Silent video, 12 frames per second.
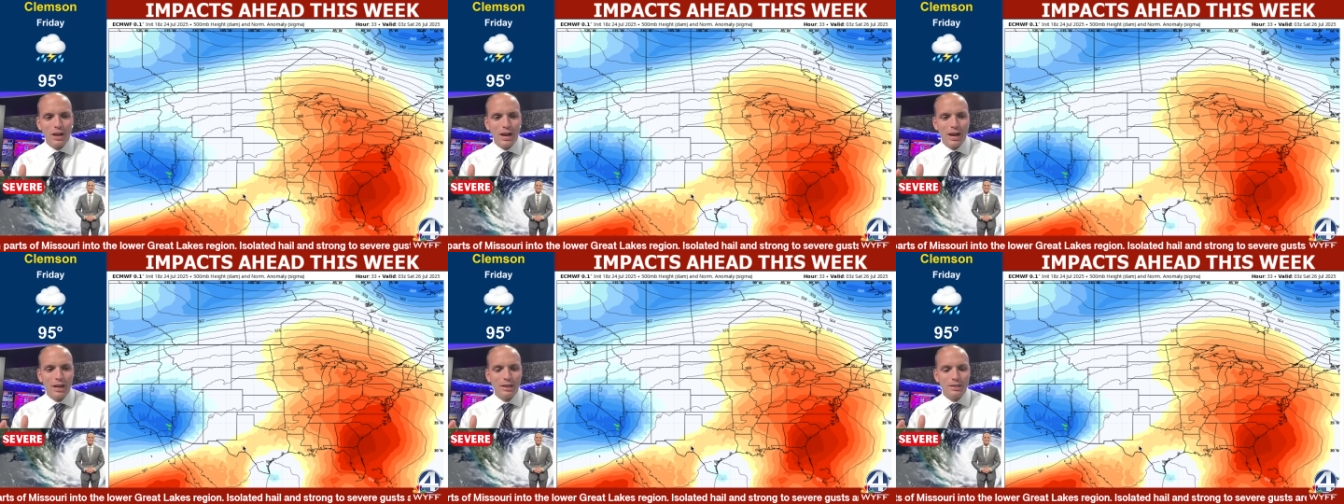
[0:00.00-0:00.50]

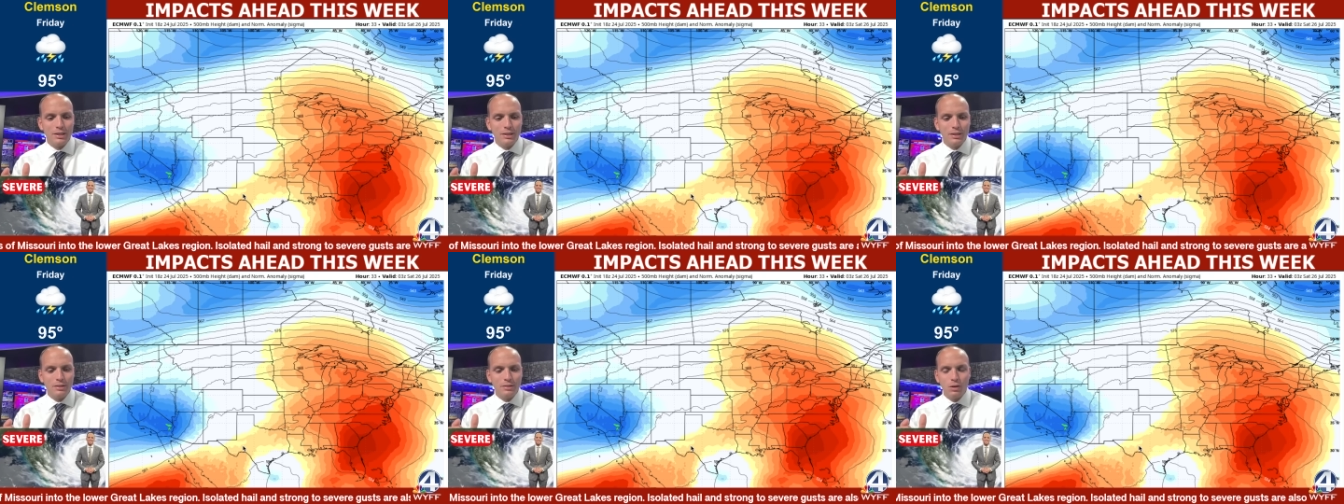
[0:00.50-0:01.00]
at
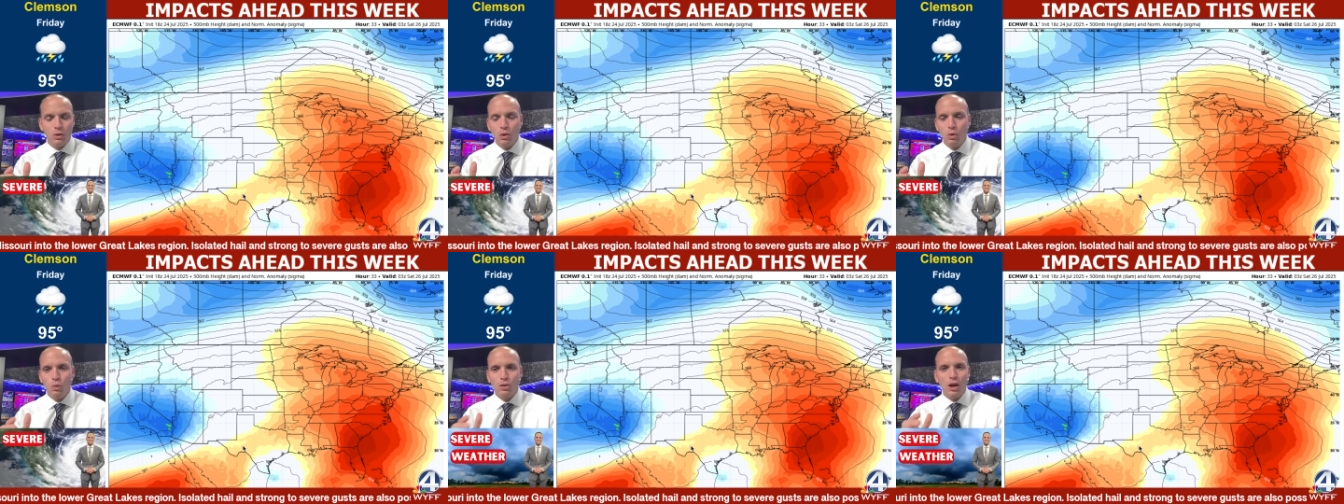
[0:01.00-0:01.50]

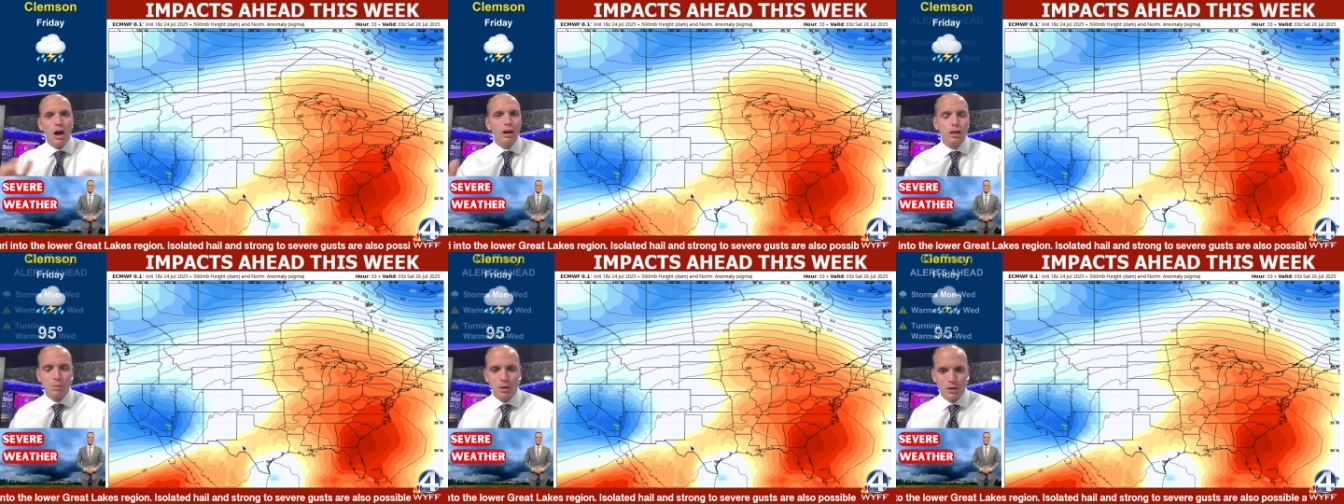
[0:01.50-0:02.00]
the
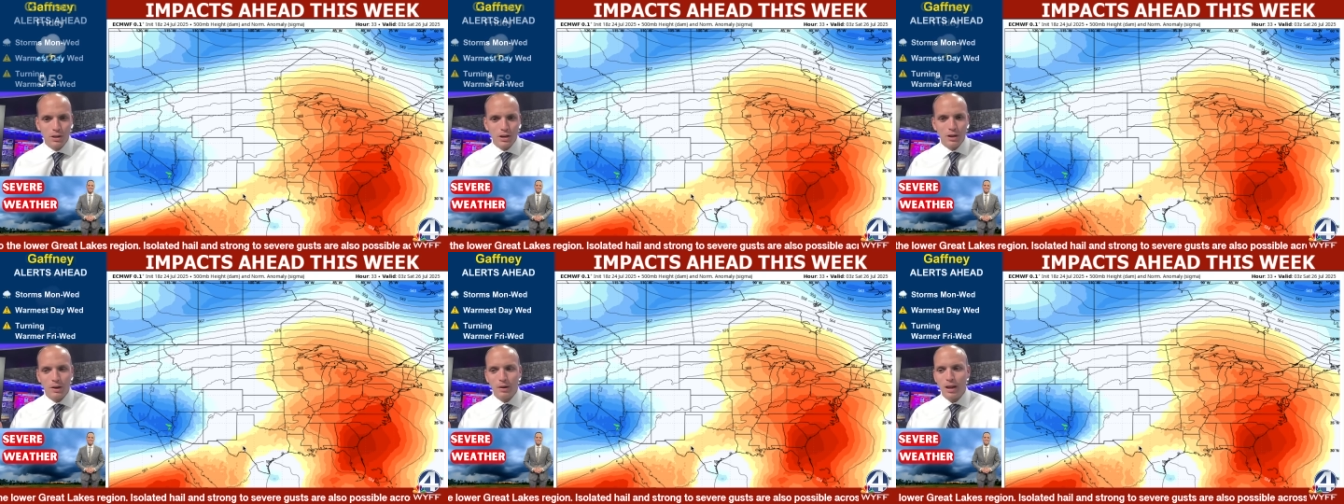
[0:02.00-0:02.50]
hottest part of the year.